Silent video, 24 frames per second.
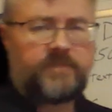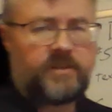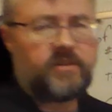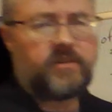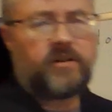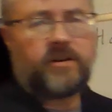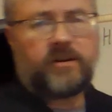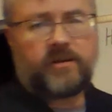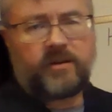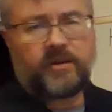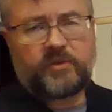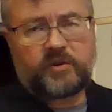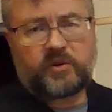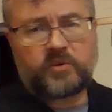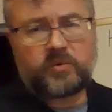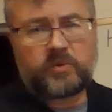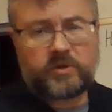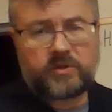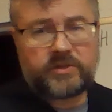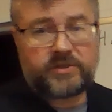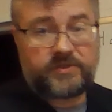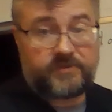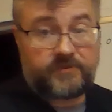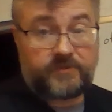There are other
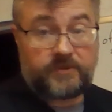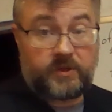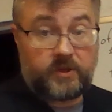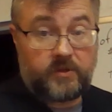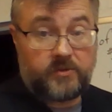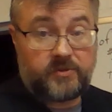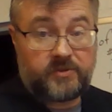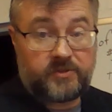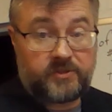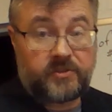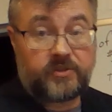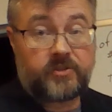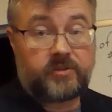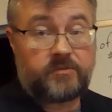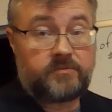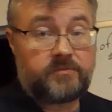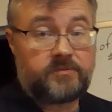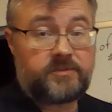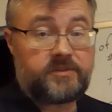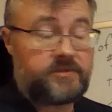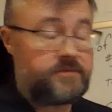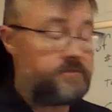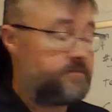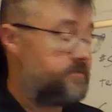words for those
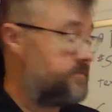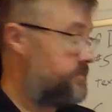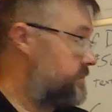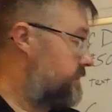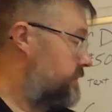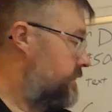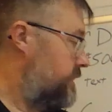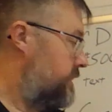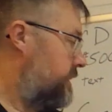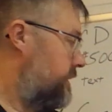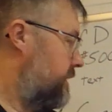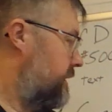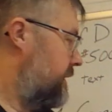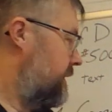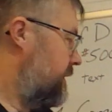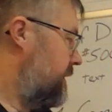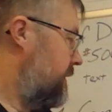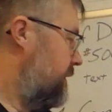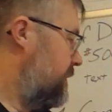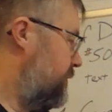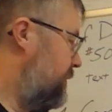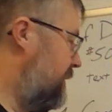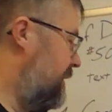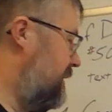terms,
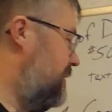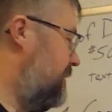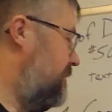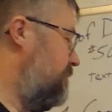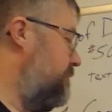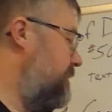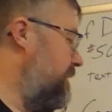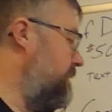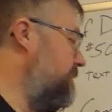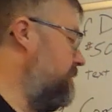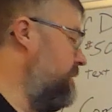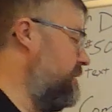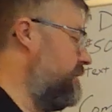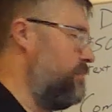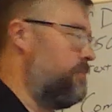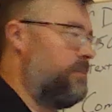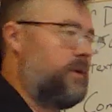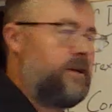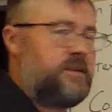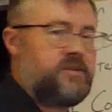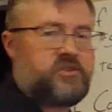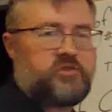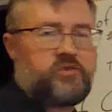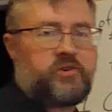but maybe the
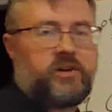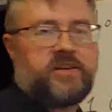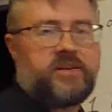best